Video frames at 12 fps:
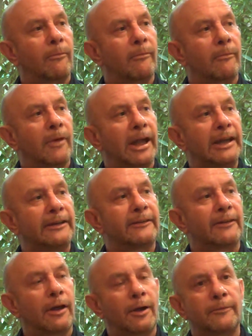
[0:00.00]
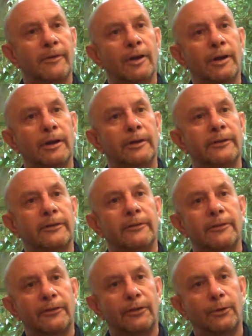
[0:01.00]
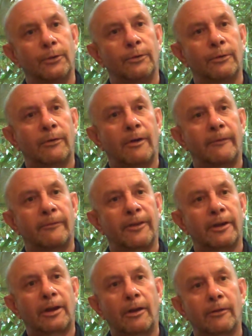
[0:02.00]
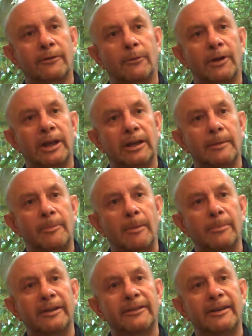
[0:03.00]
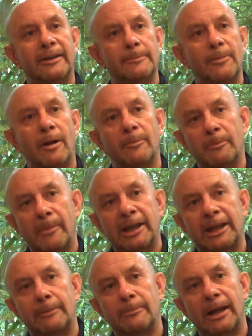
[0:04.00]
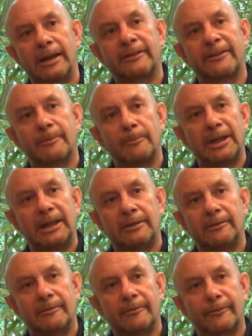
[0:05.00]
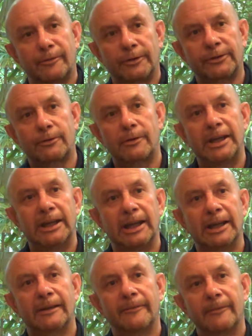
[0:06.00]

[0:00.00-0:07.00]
my editor overheard two of the girls working in the publicity department making plans to meet for a screening,